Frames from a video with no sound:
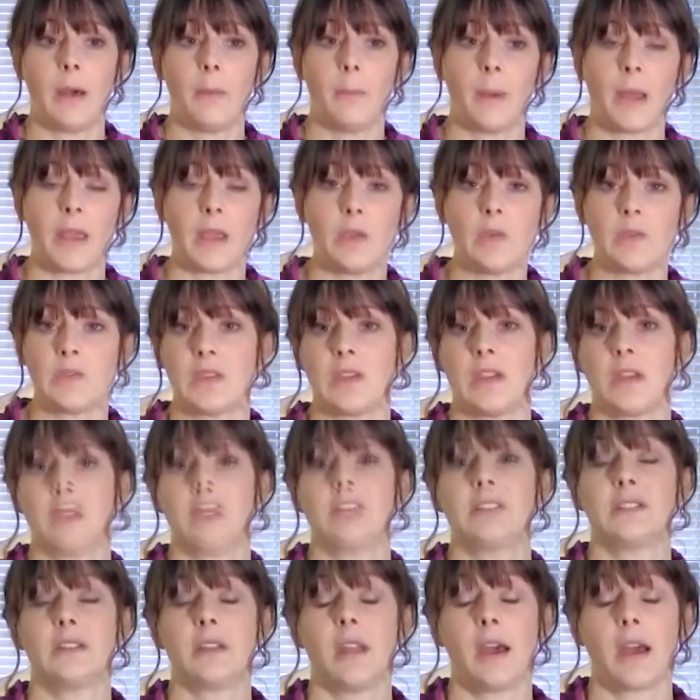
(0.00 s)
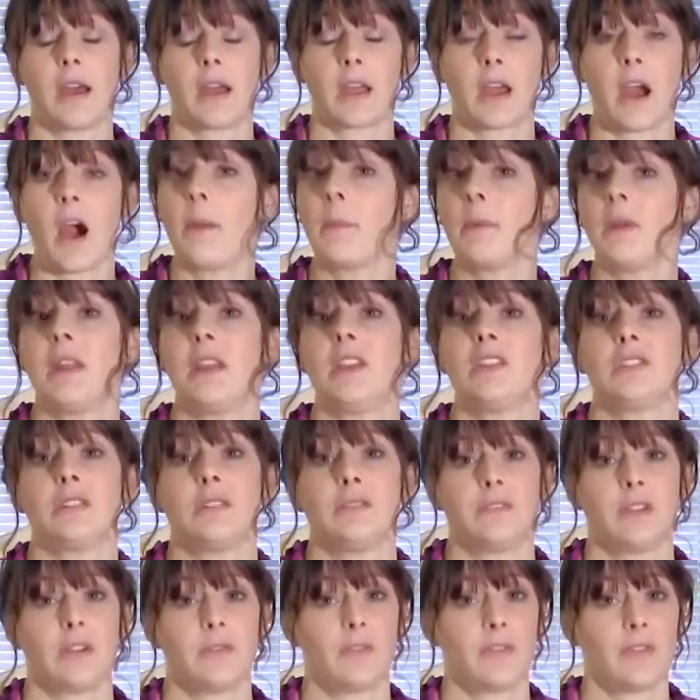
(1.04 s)
by using a
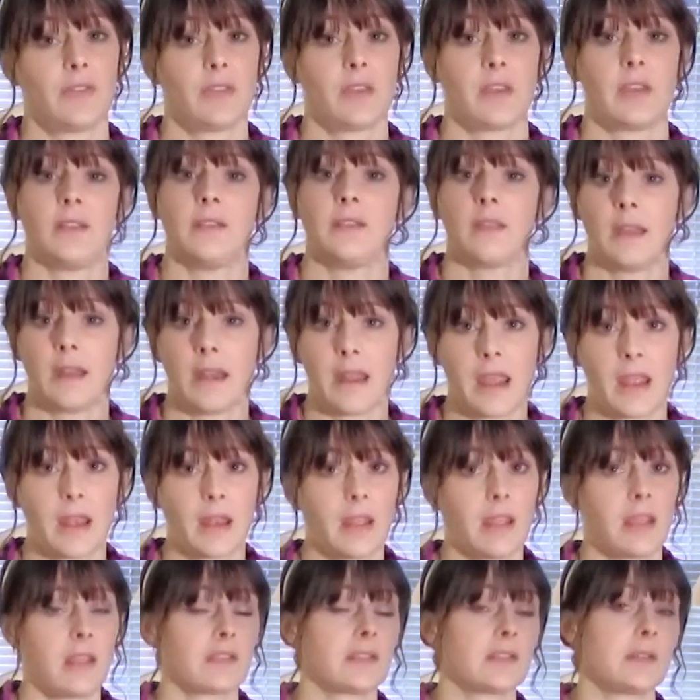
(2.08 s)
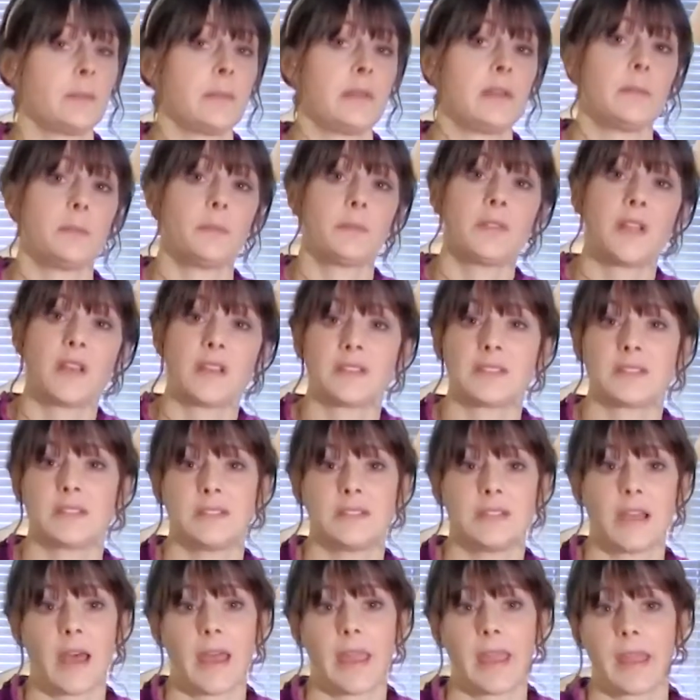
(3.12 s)
combination of different things, an antihistamine plus
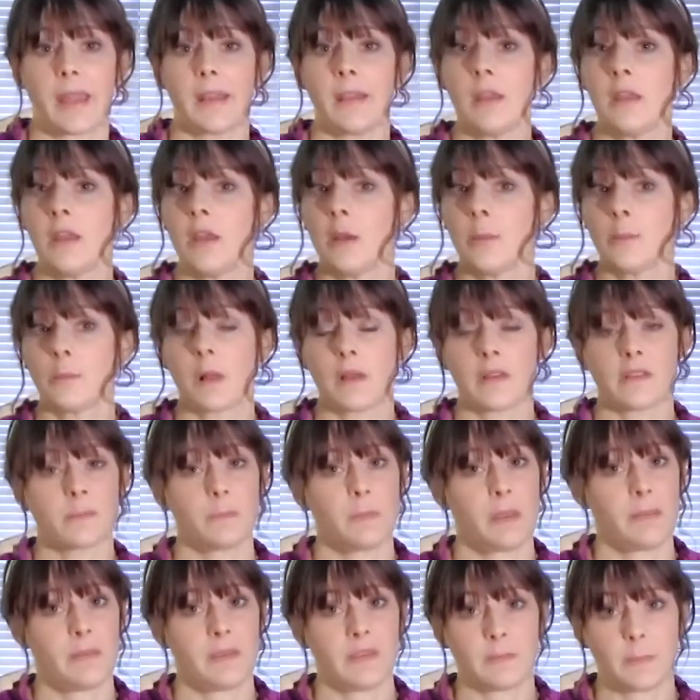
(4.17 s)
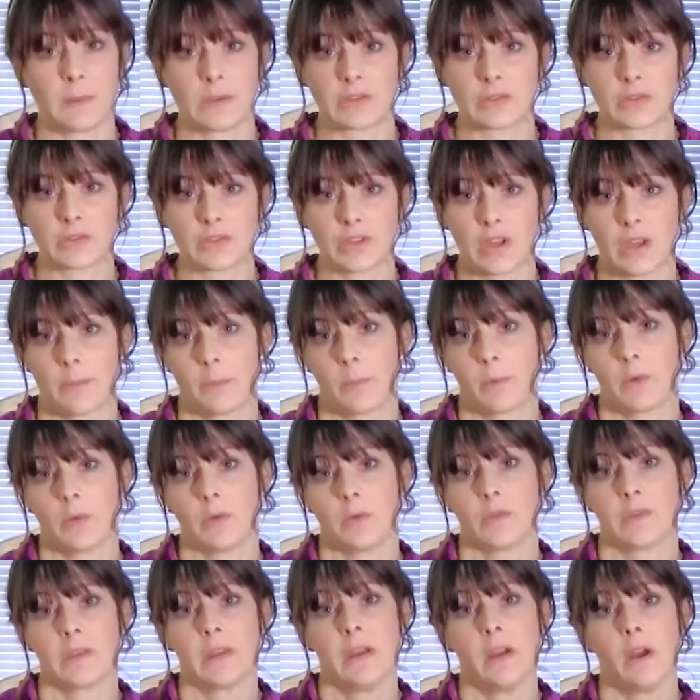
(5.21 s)
the diet, plus maybe special
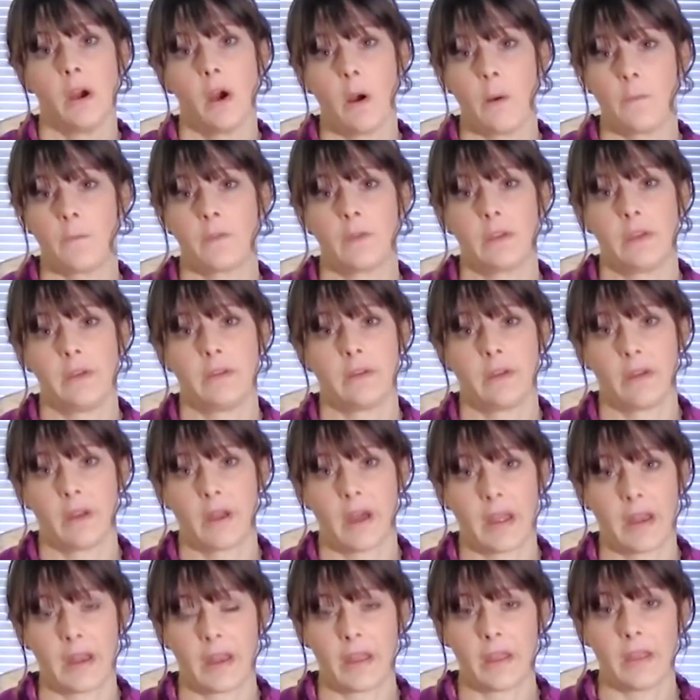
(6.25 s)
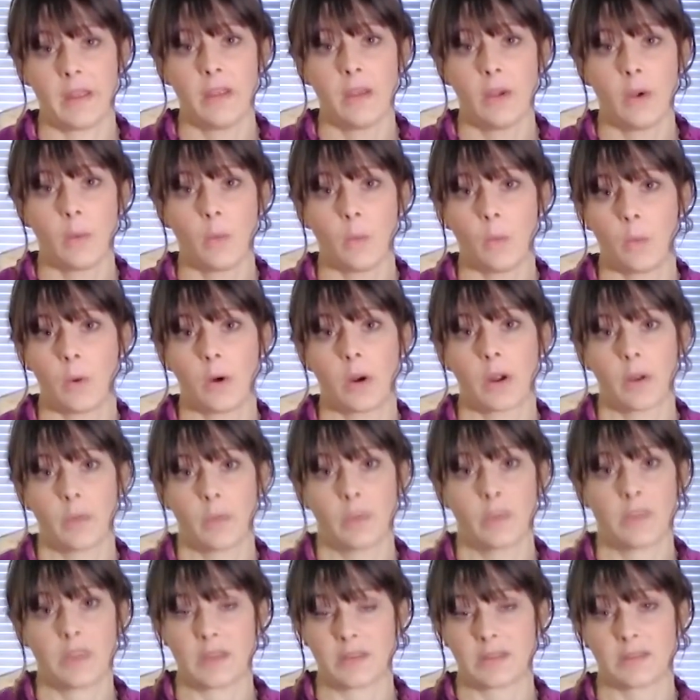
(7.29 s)
shampoos, hopefully you can kind of work
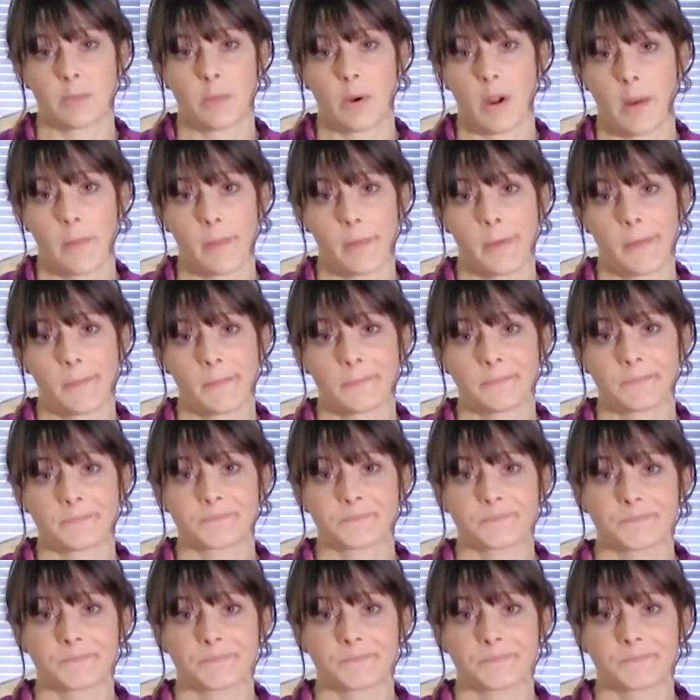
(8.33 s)
with this problem.